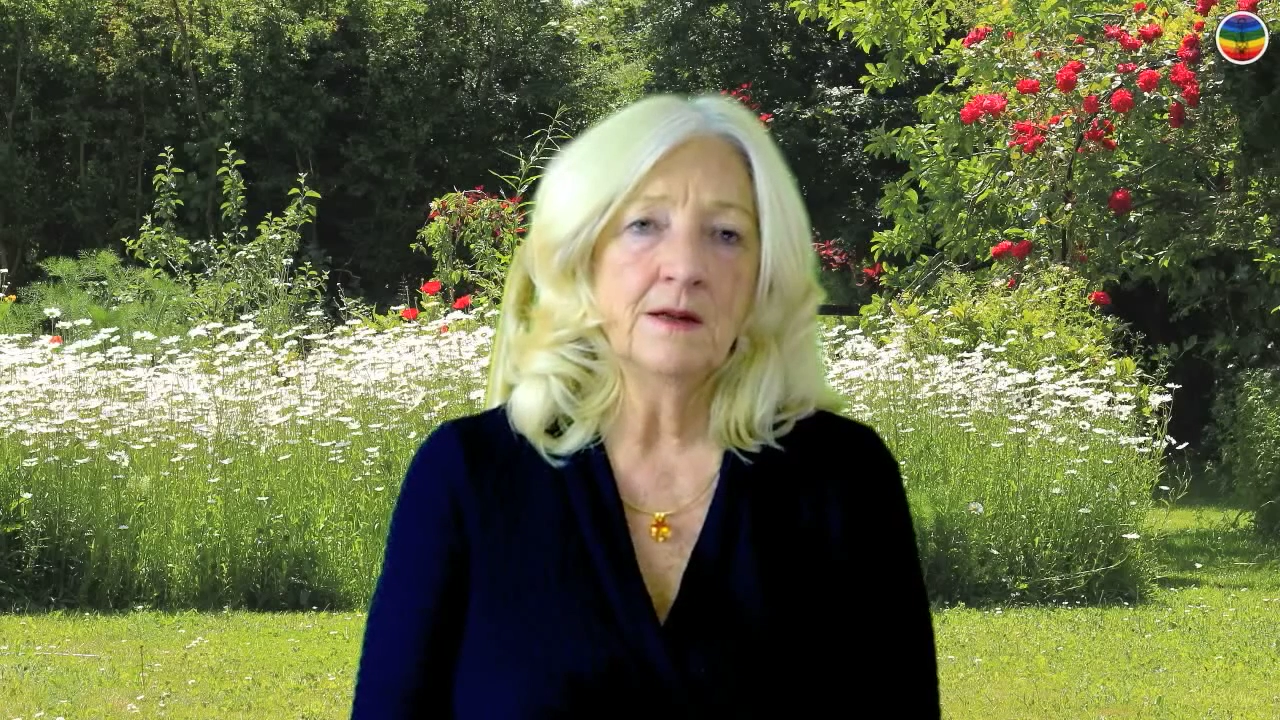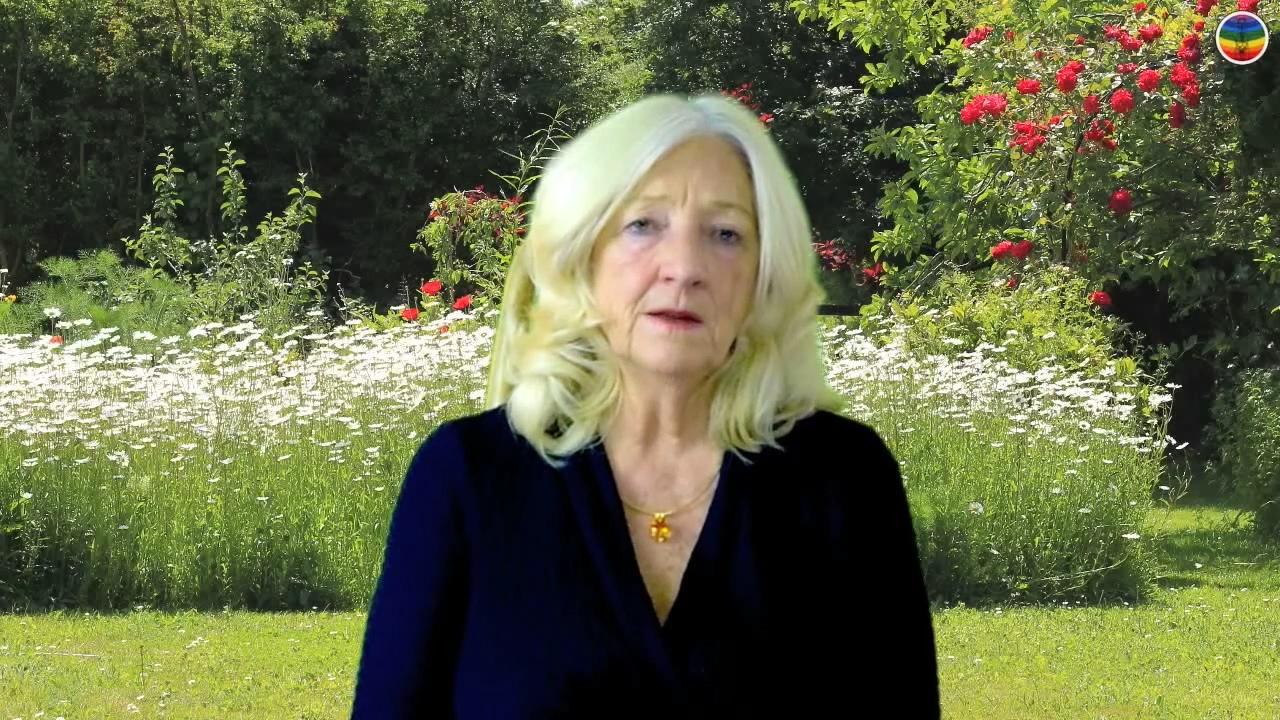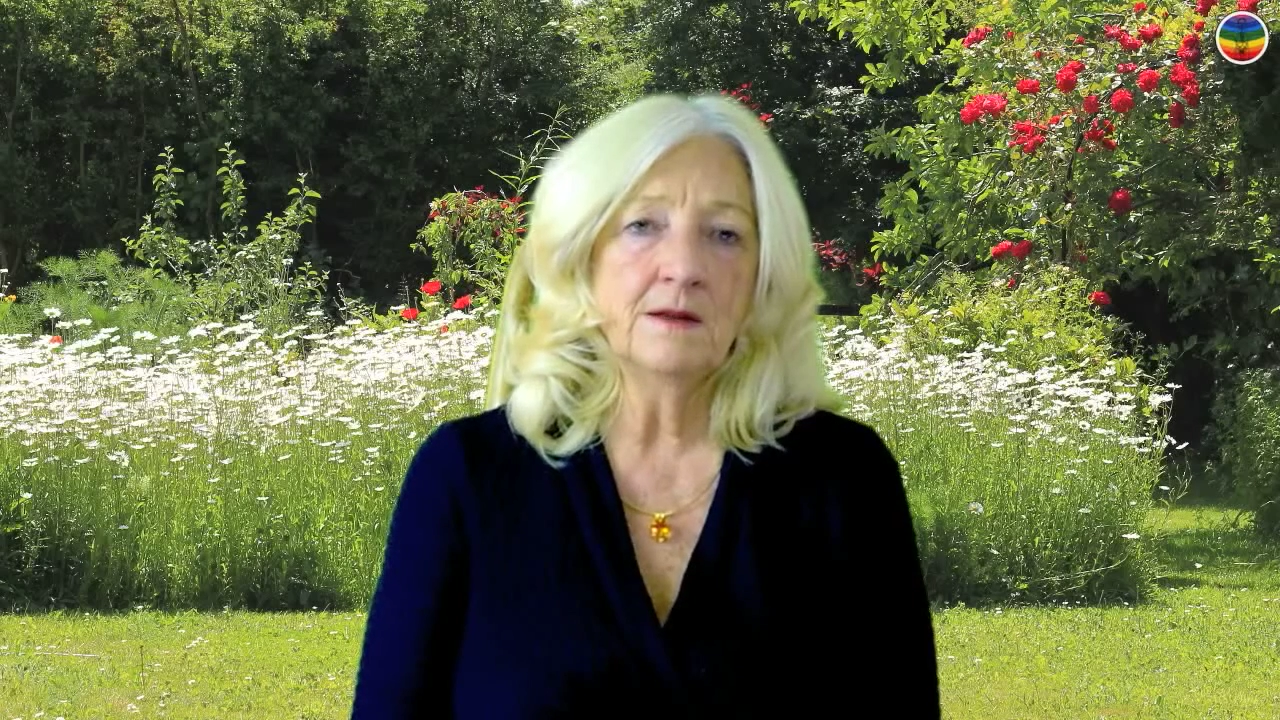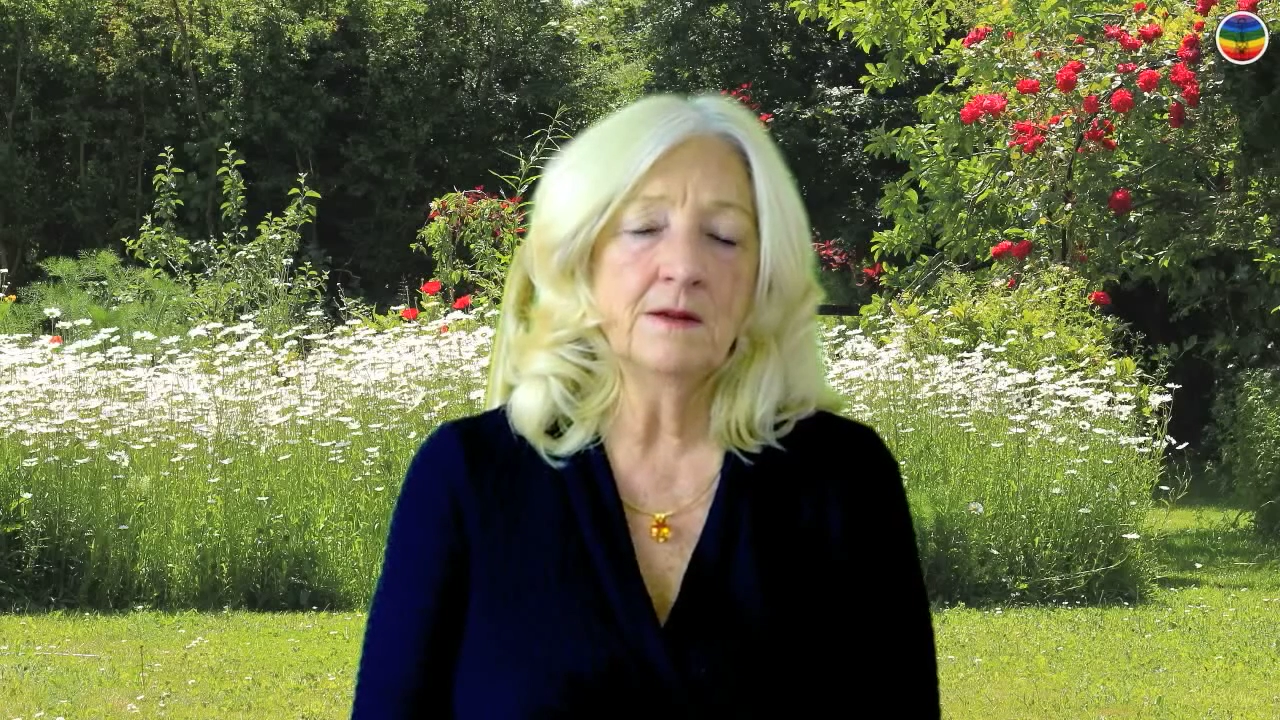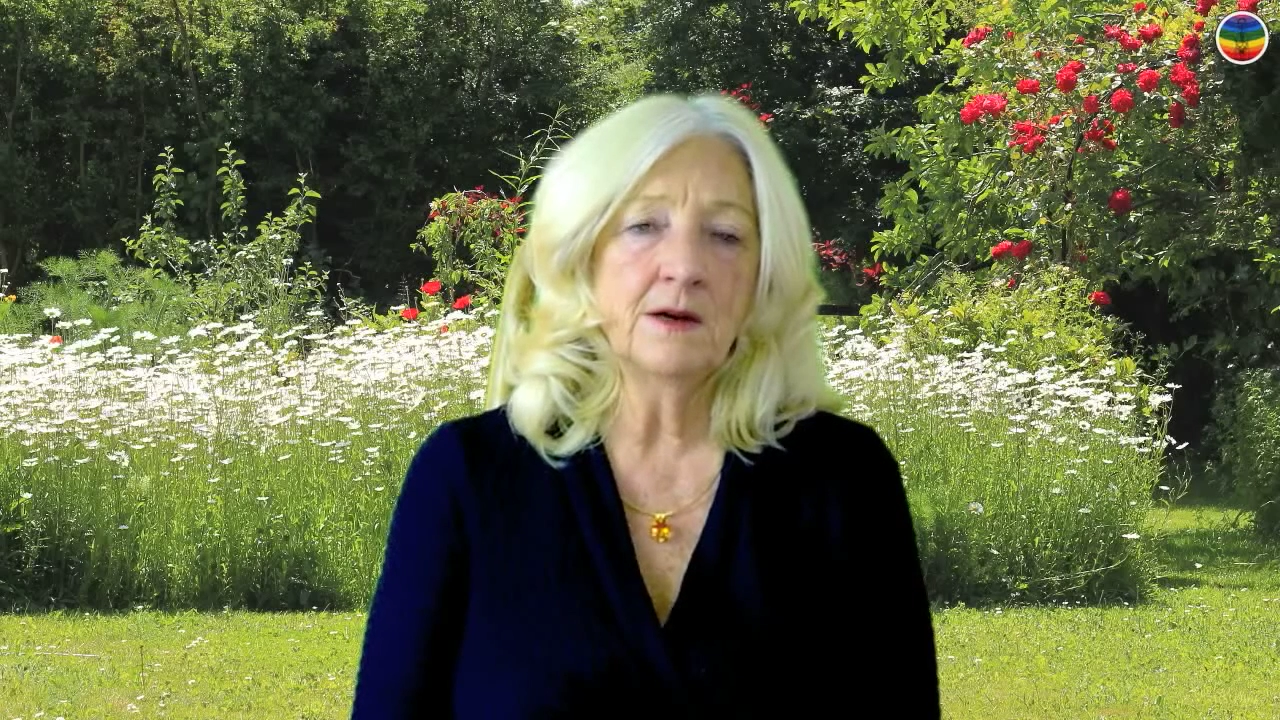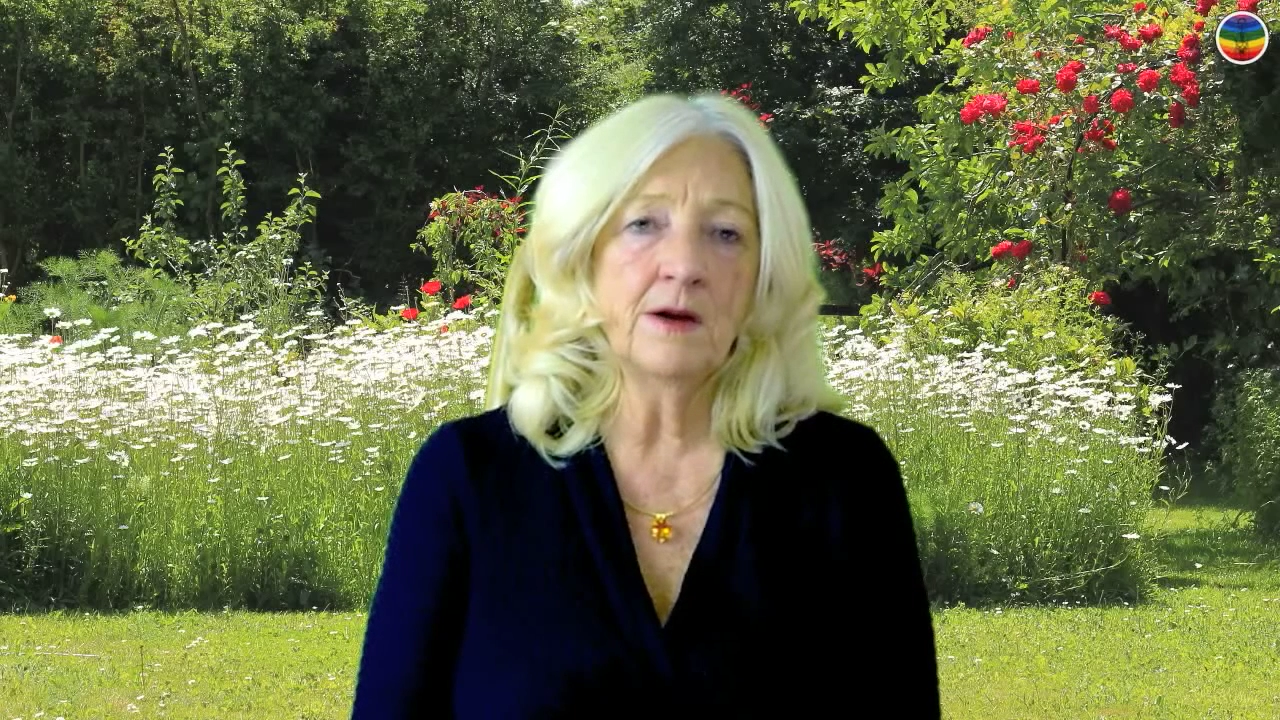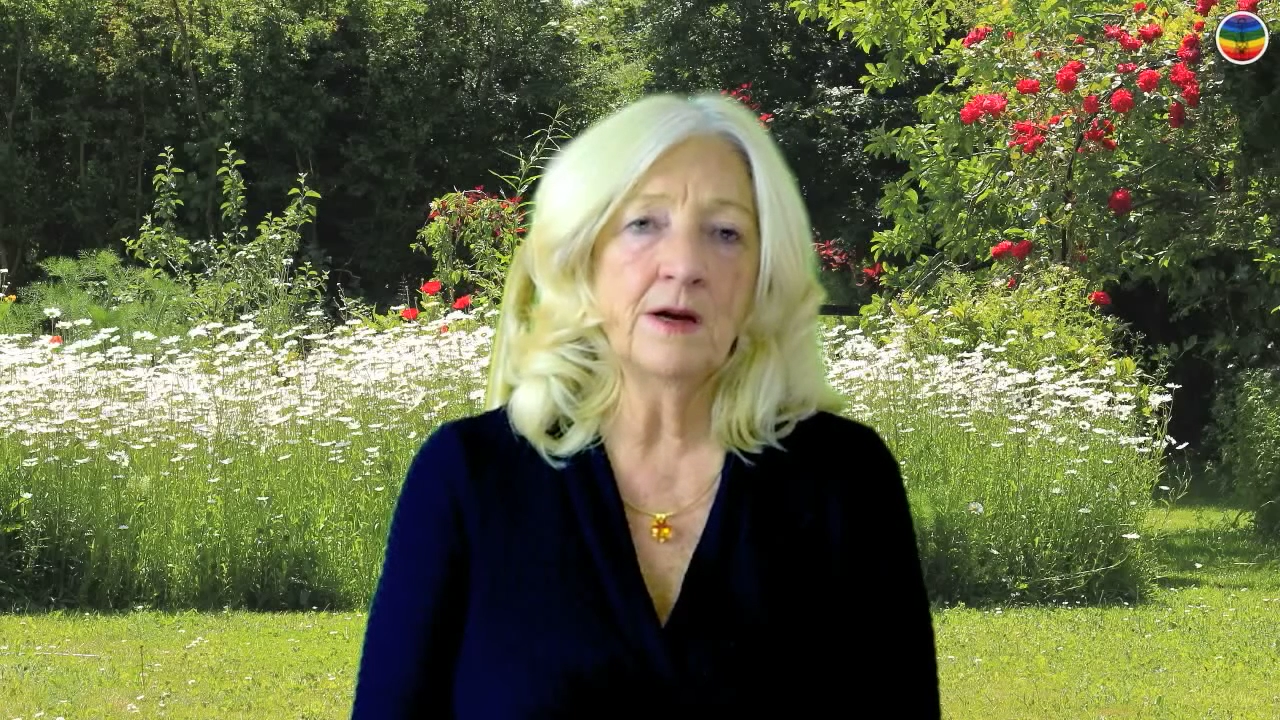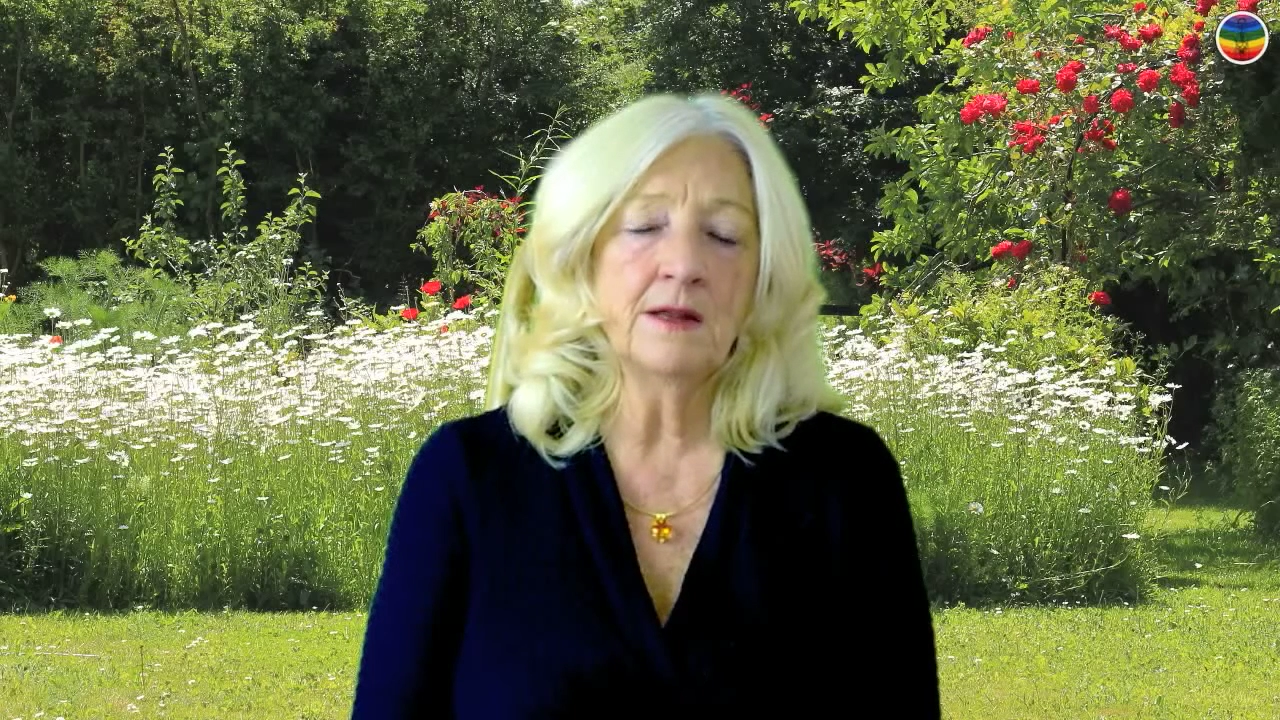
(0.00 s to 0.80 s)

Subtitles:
there are